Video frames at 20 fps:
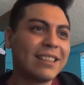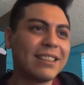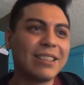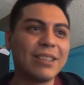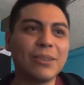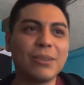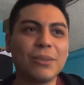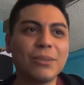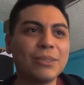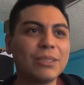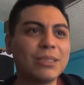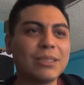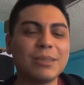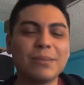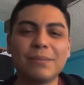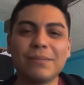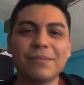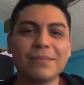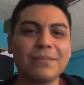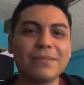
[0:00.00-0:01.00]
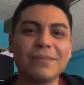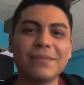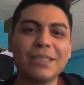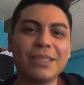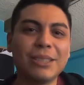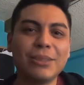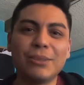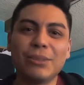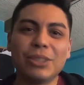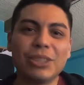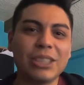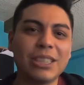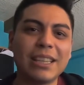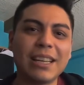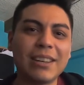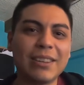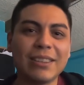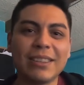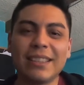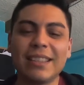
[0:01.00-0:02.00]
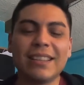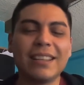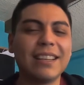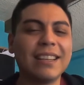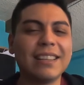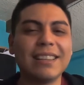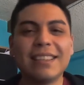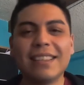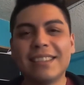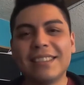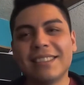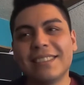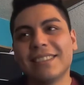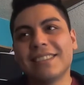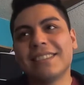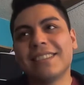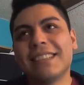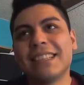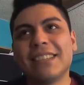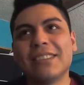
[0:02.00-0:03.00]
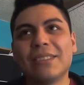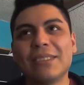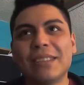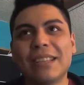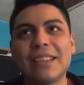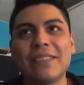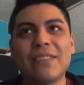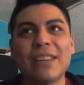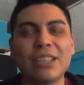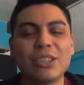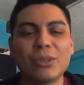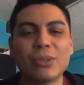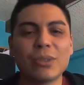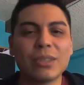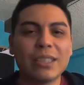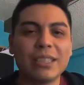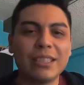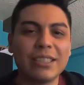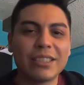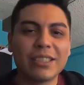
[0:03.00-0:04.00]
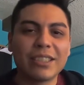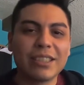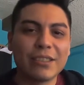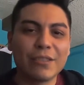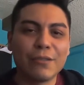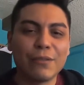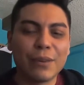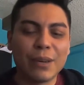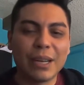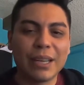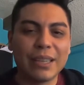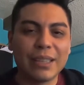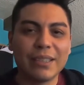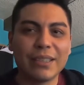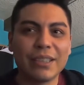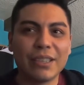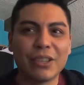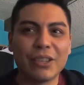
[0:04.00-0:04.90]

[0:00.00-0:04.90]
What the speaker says: throw some new shit out there, and then, you know, eventually you're gonna find